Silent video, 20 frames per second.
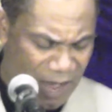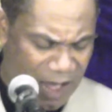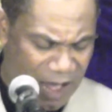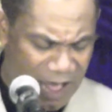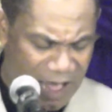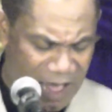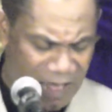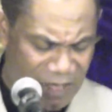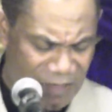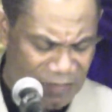
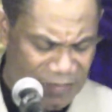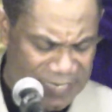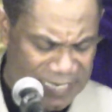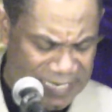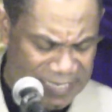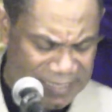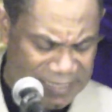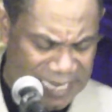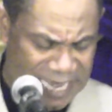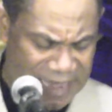all
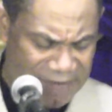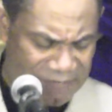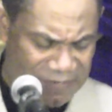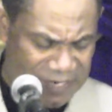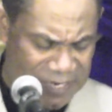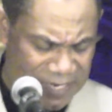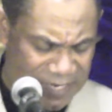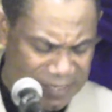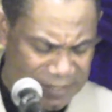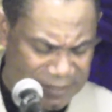these
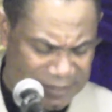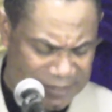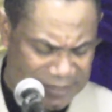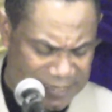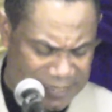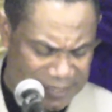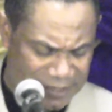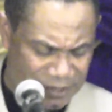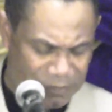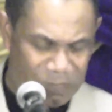I've done
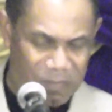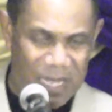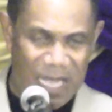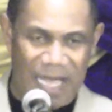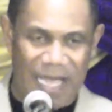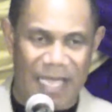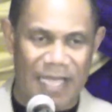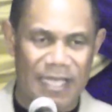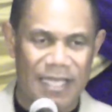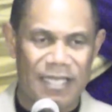since
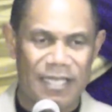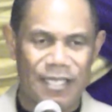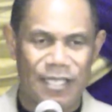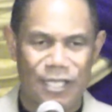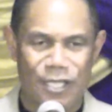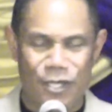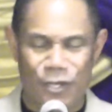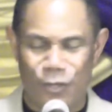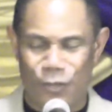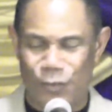my
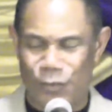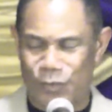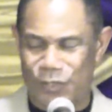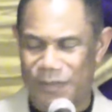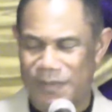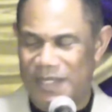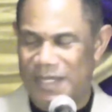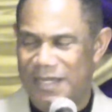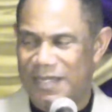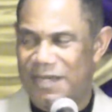
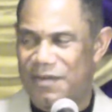youth.